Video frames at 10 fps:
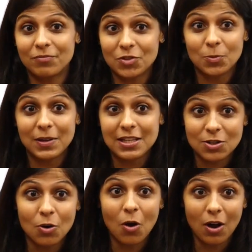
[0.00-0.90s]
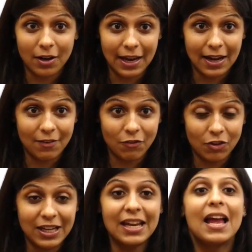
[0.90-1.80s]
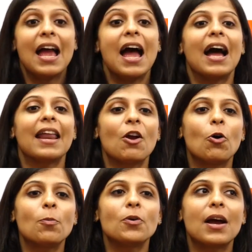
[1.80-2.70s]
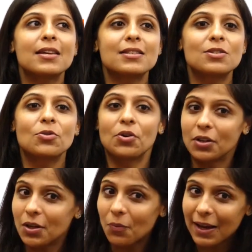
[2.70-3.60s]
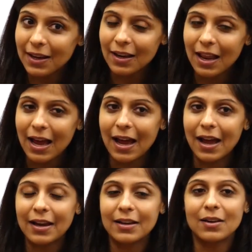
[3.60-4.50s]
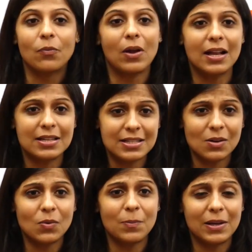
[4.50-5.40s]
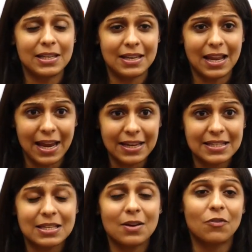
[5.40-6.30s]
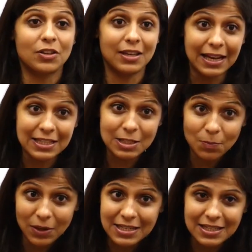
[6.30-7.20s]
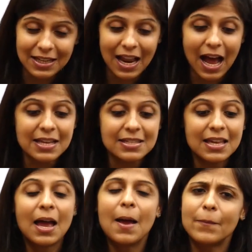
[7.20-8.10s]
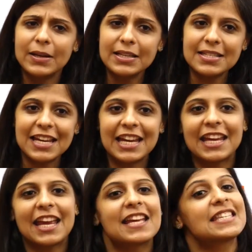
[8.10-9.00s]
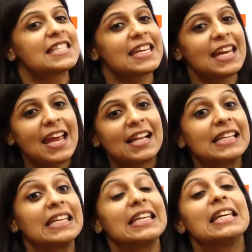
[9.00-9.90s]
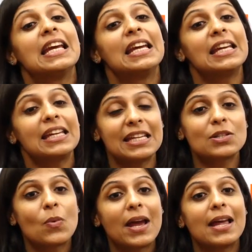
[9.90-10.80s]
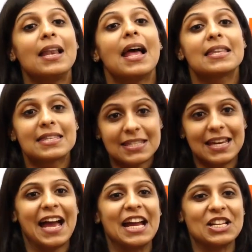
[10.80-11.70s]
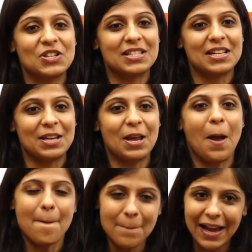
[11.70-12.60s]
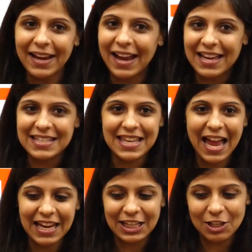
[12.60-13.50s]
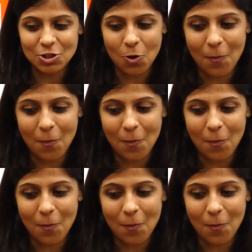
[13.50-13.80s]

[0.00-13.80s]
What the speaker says: to me so carefully, and I hope you guys do really well. And until we meet next for the next sprint class, please take care, stay healthy, eat well, and stay hydrated. Bye guys, thank you so